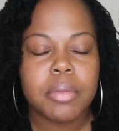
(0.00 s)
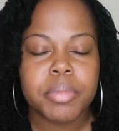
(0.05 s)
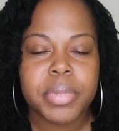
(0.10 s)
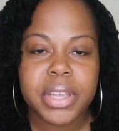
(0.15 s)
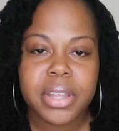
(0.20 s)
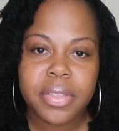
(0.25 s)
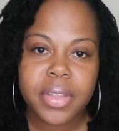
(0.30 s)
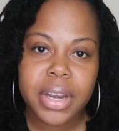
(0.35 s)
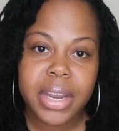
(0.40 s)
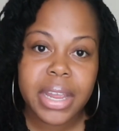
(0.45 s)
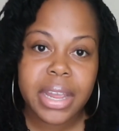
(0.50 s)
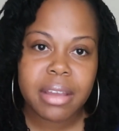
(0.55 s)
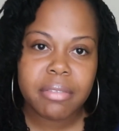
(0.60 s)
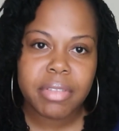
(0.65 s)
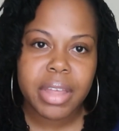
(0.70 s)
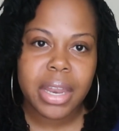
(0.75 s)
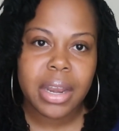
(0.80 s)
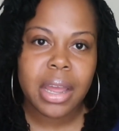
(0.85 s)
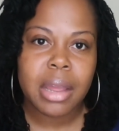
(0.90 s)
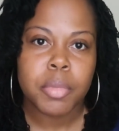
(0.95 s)
being that I have
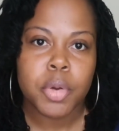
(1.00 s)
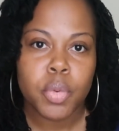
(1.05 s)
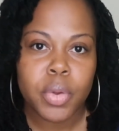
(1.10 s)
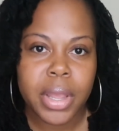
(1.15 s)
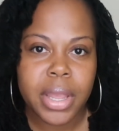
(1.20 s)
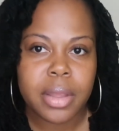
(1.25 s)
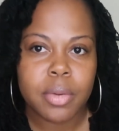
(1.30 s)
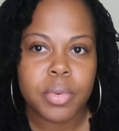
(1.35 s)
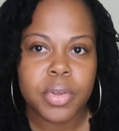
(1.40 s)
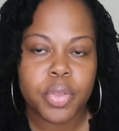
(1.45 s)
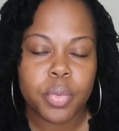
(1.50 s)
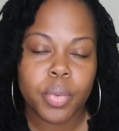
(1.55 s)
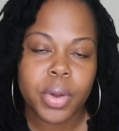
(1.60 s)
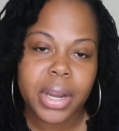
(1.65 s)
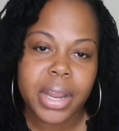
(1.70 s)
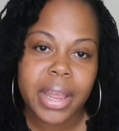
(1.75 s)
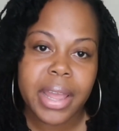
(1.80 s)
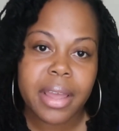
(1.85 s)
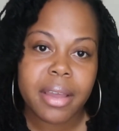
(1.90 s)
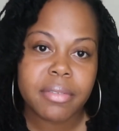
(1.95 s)
that, I'm okay with what
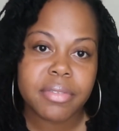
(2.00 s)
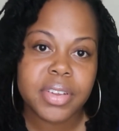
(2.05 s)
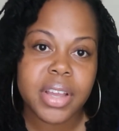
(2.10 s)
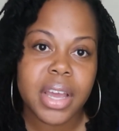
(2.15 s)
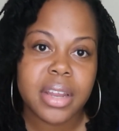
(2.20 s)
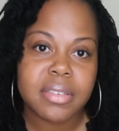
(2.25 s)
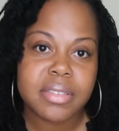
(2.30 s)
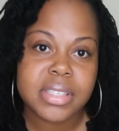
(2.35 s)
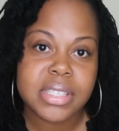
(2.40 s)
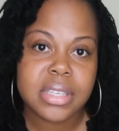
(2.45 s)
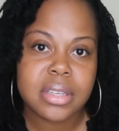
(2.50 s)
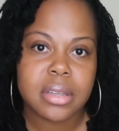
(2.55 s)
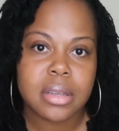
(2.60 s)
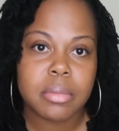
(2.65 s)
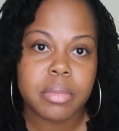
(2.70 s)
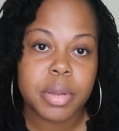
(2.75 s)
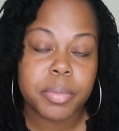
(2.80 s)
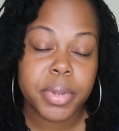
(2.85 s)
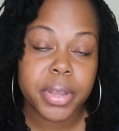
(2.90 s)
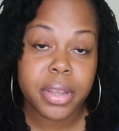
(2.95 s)
I have kind of sitting
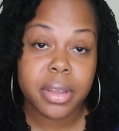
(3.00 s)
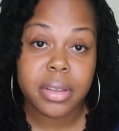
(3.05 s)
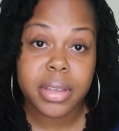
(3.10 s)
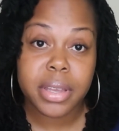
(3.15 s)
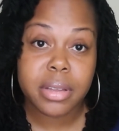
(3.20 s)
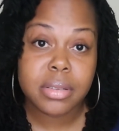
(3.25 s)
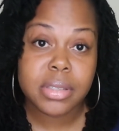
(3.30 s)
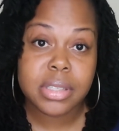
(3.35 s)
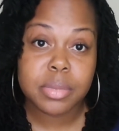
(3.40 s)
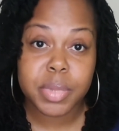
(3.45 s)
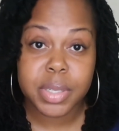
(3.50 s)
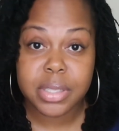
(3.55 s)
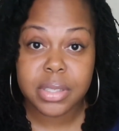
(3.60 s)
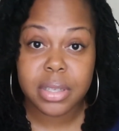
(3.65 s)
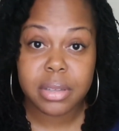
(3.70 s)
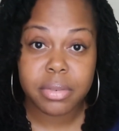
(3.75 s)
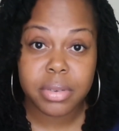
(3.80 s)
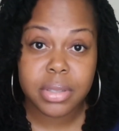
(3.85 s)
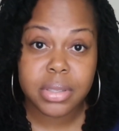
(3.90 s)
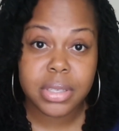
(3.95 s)
in my bank accounts and my
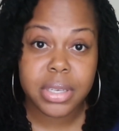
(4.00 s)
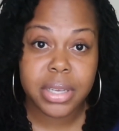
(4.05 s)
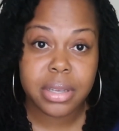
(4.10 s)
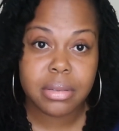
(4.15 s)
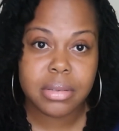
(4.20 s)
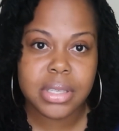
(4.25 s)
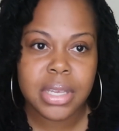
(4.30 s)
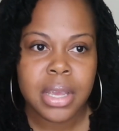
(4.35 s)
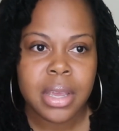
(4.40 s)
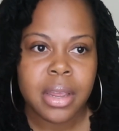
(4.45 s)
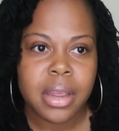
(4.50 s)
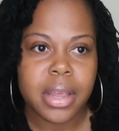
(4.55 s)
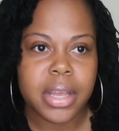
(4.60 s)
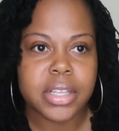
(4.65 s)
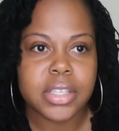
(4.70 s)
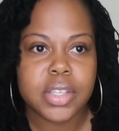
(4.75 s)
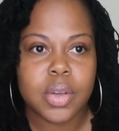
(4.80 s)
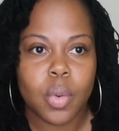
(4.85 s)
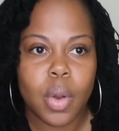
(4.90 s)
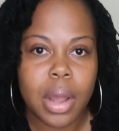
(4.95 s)
savings accounts.
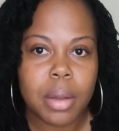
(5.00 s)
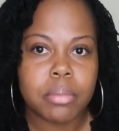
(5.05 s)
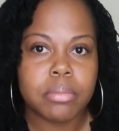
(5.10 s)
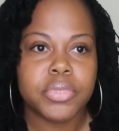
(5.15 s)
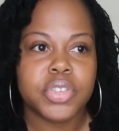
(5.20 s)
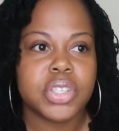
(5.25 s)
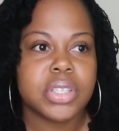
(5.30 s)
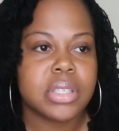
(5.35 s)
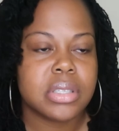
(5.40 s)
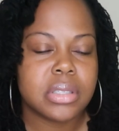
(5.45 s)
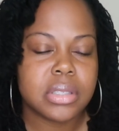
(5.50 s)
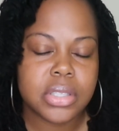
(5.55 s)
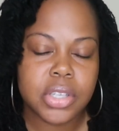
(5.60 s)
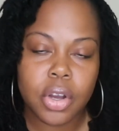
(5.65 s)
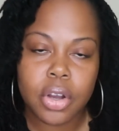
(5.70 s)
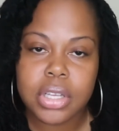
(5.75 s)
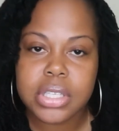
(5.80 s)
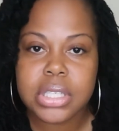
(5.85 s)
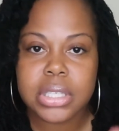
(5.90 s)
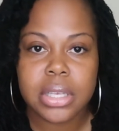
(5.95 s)
And so I'm just
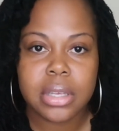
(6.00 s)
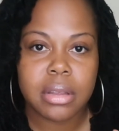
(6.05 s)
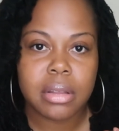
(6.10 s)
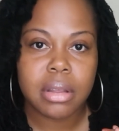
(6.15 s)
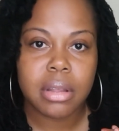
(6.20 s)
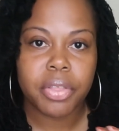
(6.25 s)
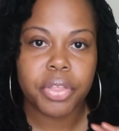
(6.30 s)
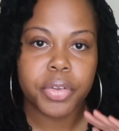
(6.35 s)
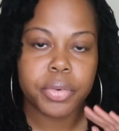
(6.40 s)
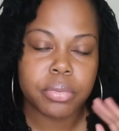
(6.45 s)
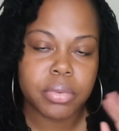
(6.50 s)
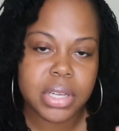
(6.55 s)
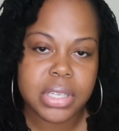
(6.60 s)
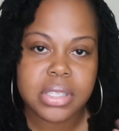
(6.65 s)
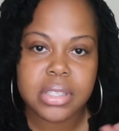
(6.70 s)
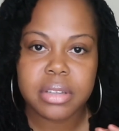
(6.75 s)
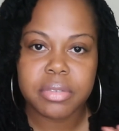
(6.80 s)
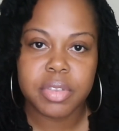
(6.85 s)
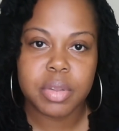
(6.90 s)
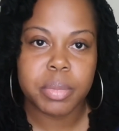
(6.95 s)
tossing the
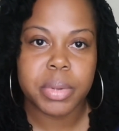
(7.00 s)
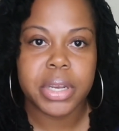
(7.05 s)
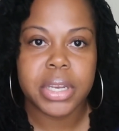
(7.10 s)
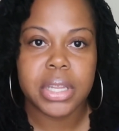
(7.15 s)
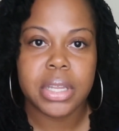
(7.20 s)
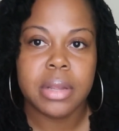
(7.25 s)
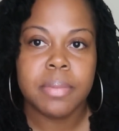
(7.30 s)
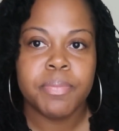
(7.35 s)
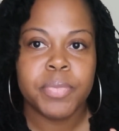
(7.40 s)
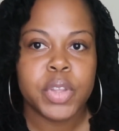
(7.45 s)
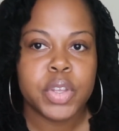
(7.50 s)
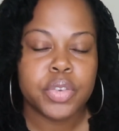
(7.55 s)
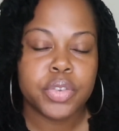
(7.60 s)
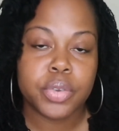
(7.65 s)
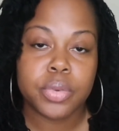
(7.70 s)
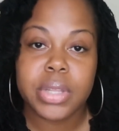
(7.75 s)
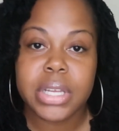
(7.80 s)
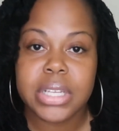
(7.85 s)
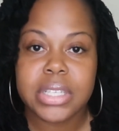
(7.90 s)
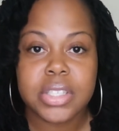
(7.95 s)
rest of the money
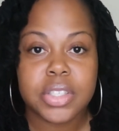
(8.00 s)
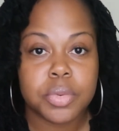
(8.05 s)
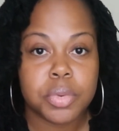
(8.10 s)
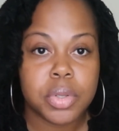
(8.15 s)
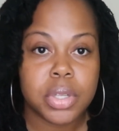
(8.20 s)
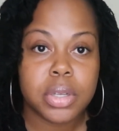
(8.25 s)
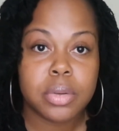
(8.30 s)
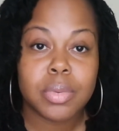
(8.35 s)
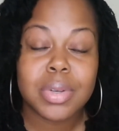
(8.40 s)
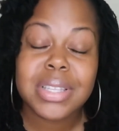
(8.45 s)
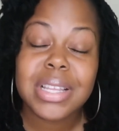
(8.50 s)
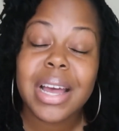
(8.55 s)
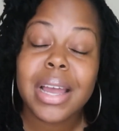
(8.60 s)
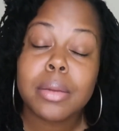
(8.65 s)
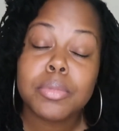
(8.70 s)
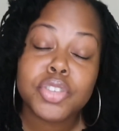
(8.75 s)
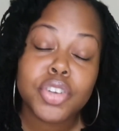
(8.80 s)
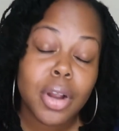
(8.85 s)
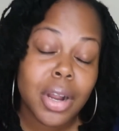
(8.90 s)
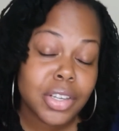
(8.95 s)
to that student loan because I
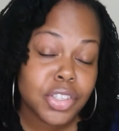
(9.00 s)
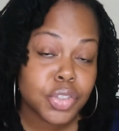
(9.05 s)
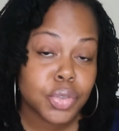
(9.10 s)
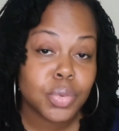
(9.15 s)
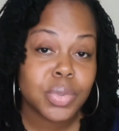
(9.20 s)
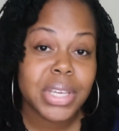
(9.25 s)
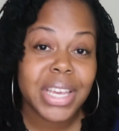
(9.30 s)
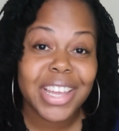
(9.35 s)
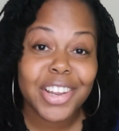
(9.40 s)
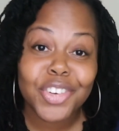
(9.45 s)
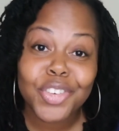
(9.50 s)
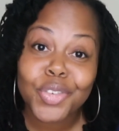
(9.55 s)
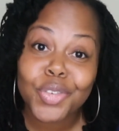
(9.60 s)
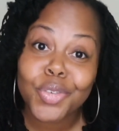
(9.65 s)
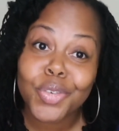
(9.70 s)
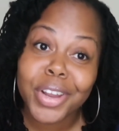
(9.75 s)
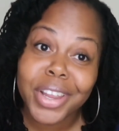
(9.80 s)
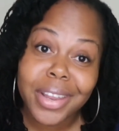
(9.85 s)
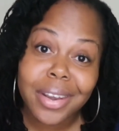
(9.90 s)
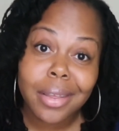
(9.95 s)
am trying to get
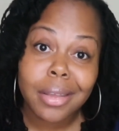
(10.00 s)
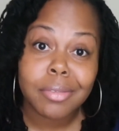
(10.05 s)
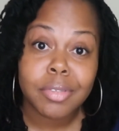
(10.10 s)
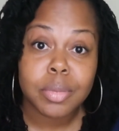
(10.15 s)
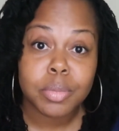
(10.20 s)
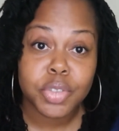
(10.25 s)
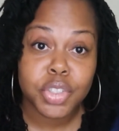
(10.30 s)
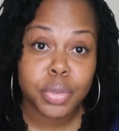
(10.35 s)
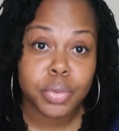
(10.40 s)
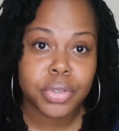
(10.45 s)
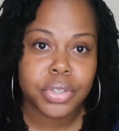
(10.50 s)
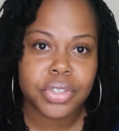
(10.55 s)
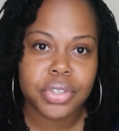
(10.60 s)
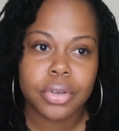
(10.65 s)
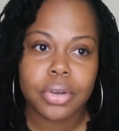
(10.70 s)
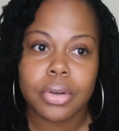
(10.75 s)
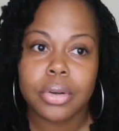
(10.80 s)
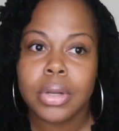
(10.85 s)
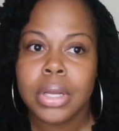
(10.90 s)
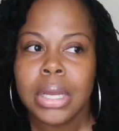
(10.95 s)
rid of them jokers,
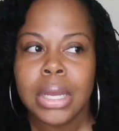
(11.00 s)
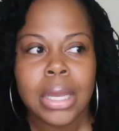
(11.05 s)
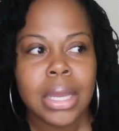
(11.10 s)
y'all.